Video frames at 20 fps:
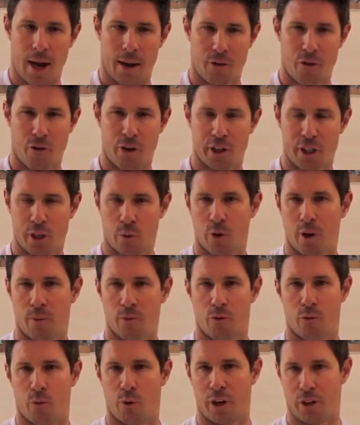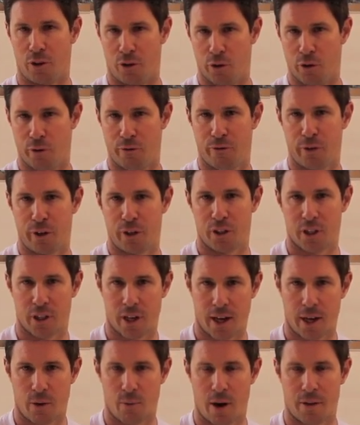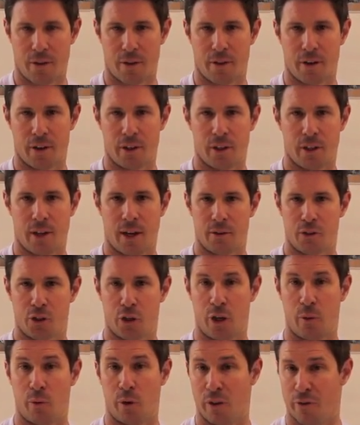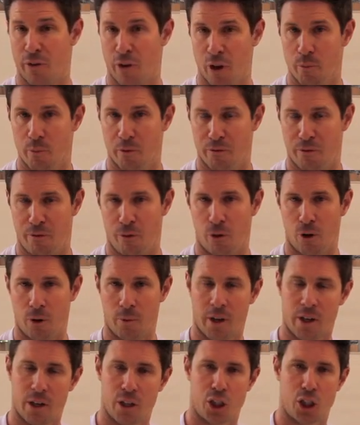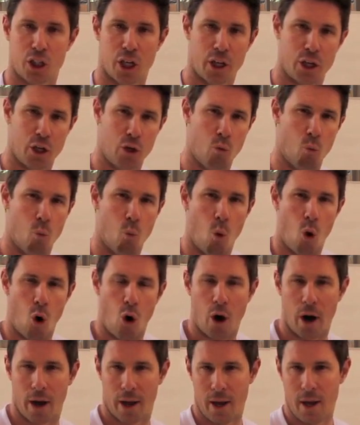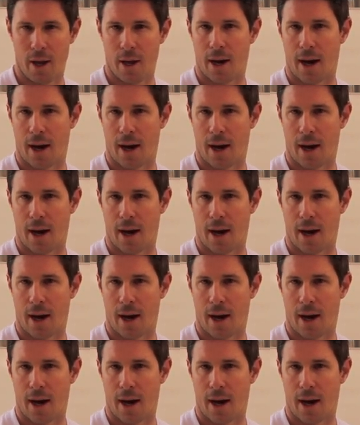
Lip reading: Tracy, what I'm wanting to do for you today, rather than tell you what you've heard before, I'm going to show you why